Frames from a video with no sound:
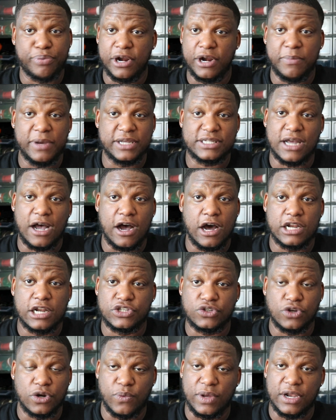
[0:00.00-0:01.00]
pretty much all the
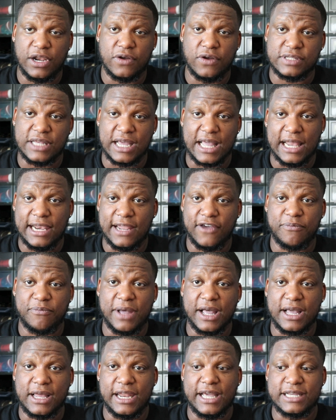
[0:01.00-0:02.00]
Jordan 1 lows I got left in
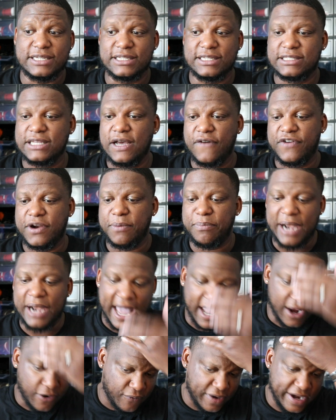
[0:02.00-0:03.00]
my collection, except for the
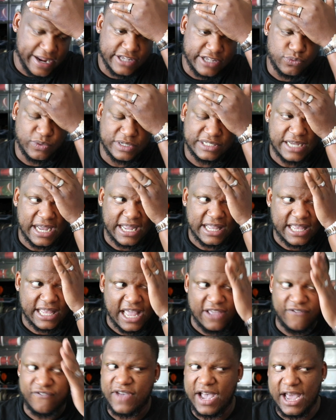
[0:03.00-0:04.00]
black and reds, which I
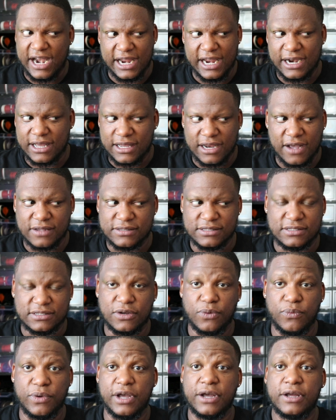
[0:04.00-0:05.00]
can't find in the closet
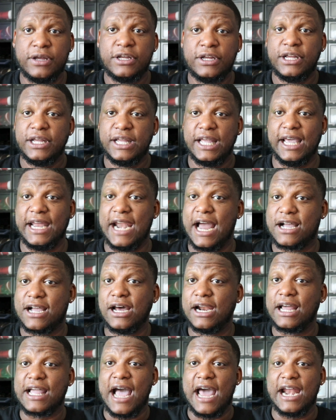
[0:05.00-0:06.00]
somewhere. And I
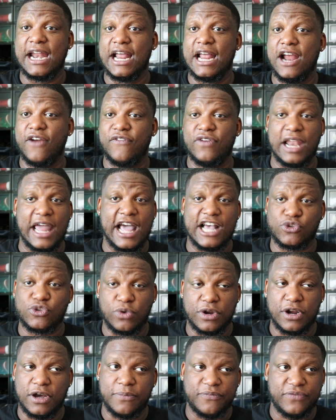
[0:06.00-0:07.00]
could have got every last
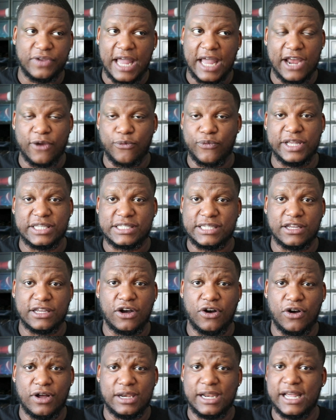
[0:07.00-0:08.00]
one of them for like
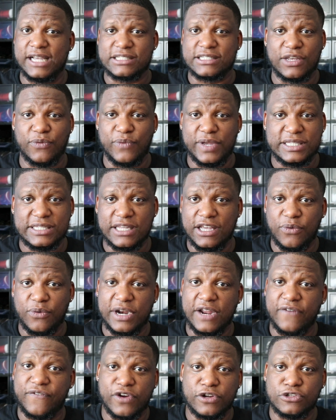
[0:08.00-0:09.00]
retail or less than retail
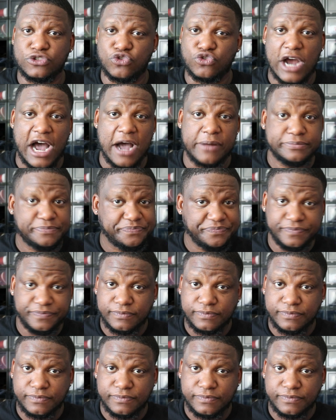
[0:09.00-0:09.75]
when they first dropped.